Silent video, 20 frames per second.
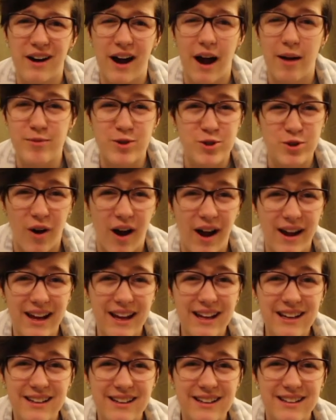I'm
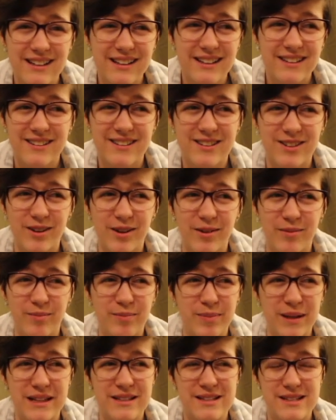trying to
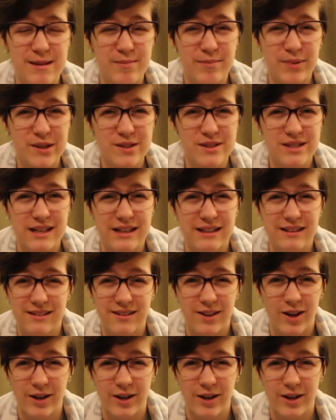be the same person